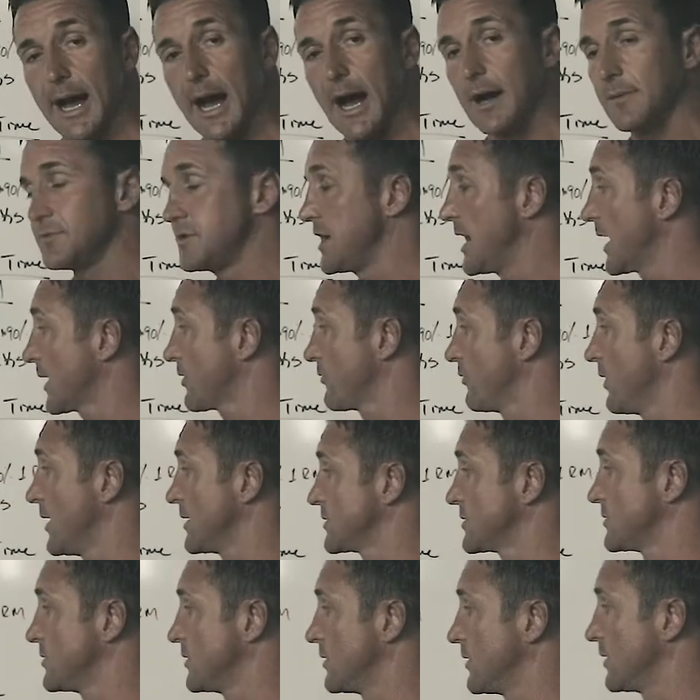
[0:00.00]
object
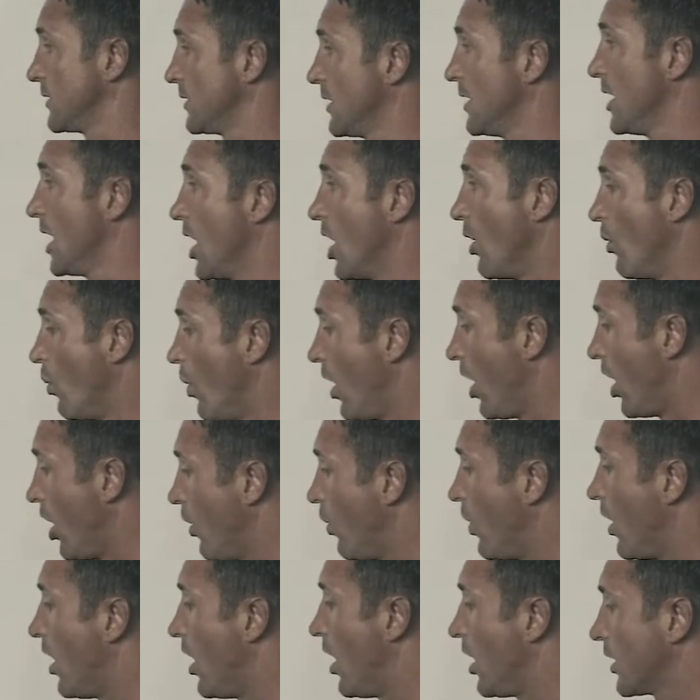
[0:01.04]
thruster, a wall
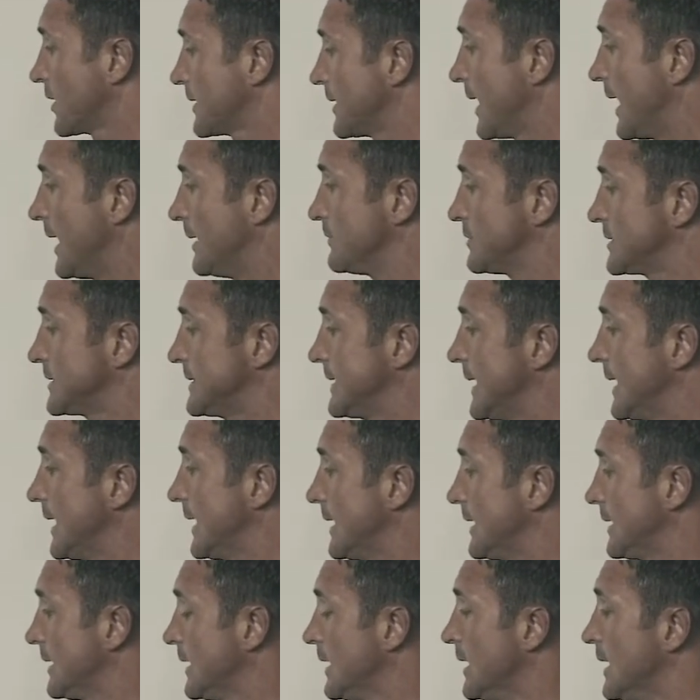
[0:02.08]
walk times
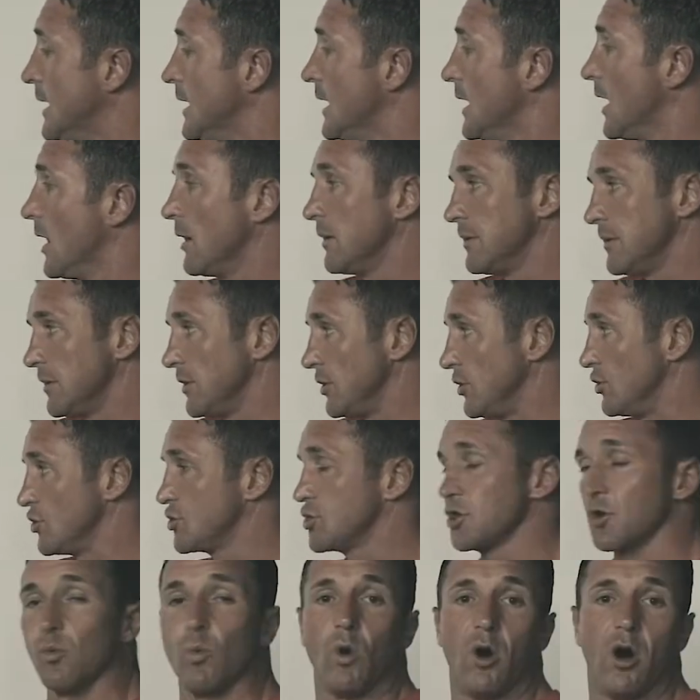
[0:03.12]
10. Use
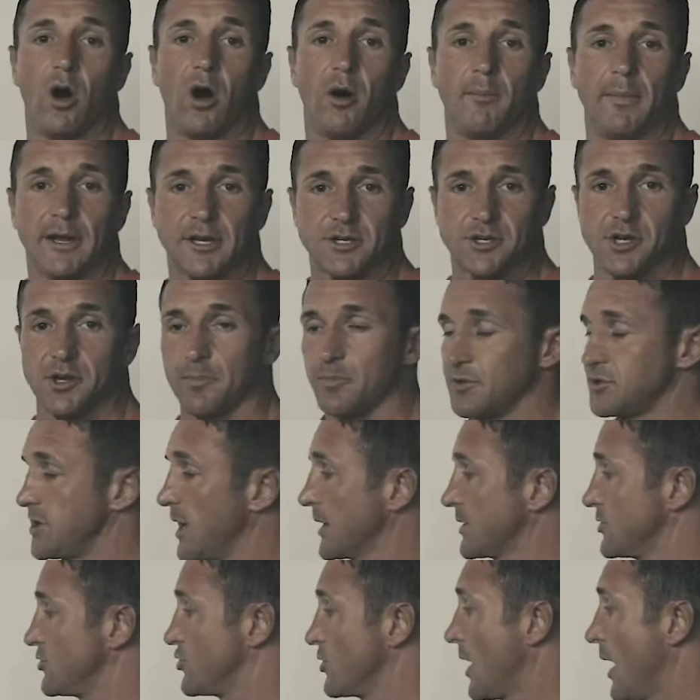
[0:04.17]
your wall, make sure you
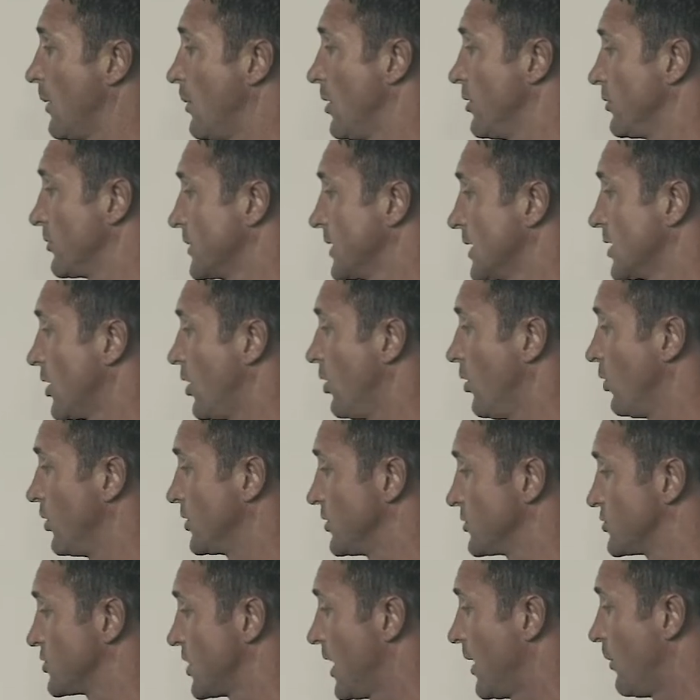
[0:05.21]
protect your drywall, don't kick a hole in
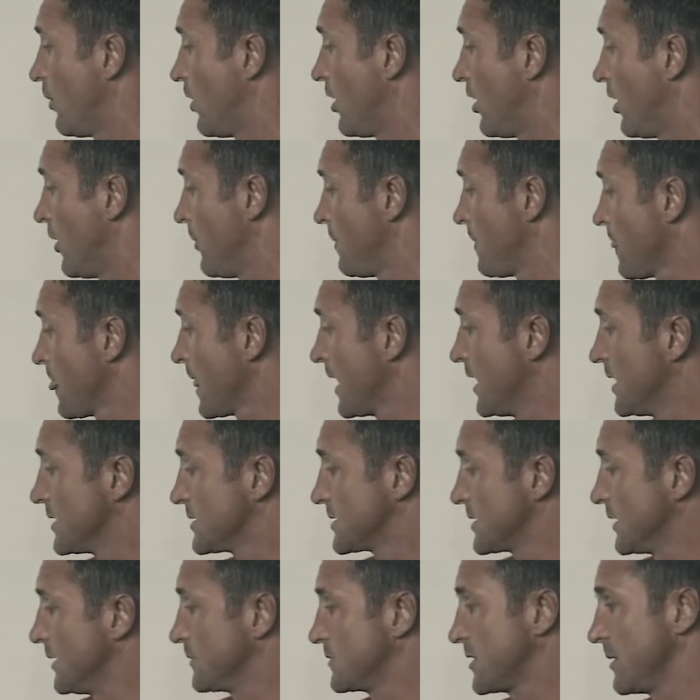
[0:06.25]
your drywall.
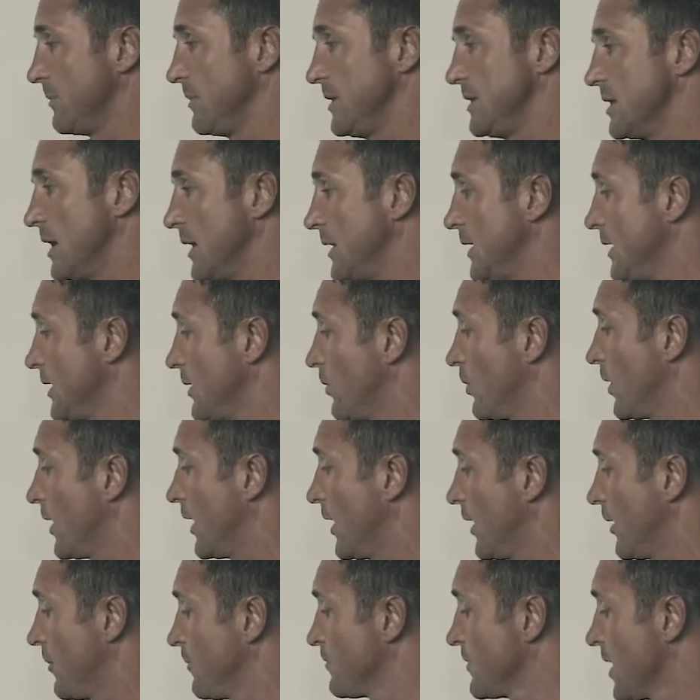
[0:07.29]
Sit-ups can be done
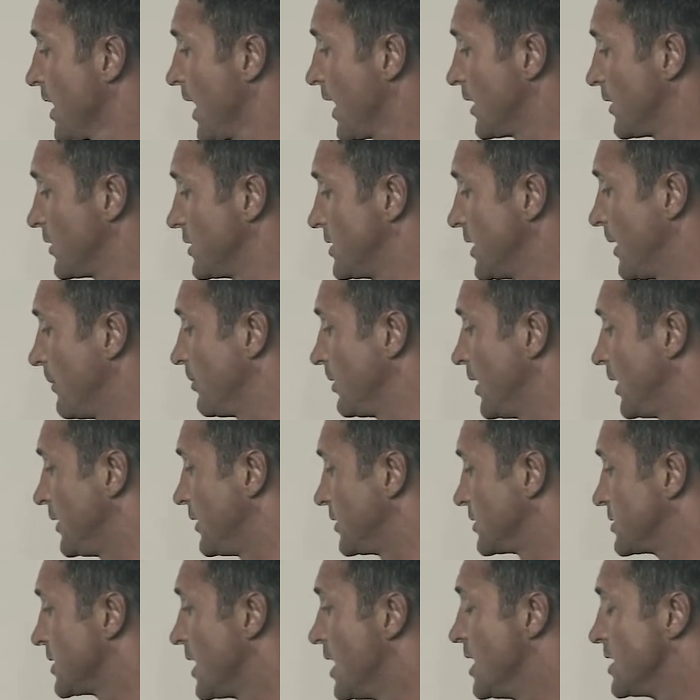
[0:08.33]
anywhere, and our double
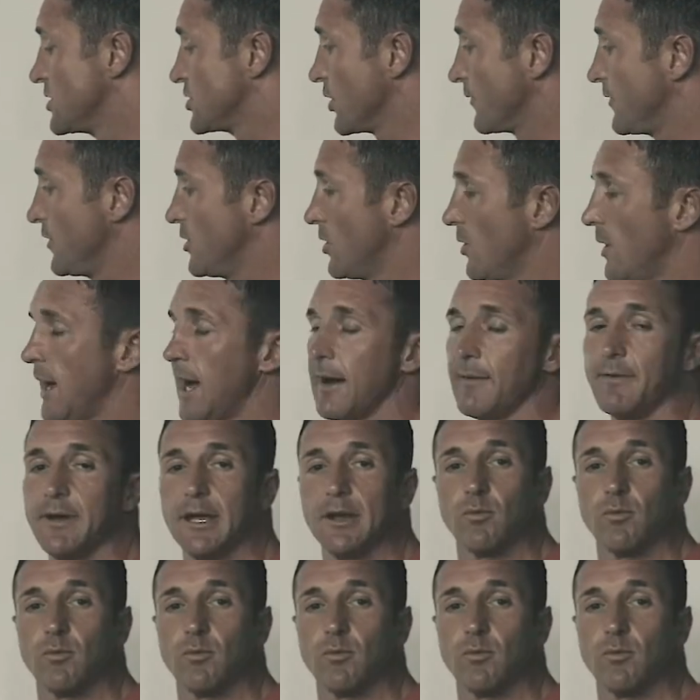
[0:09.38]
unders. So if you don't have a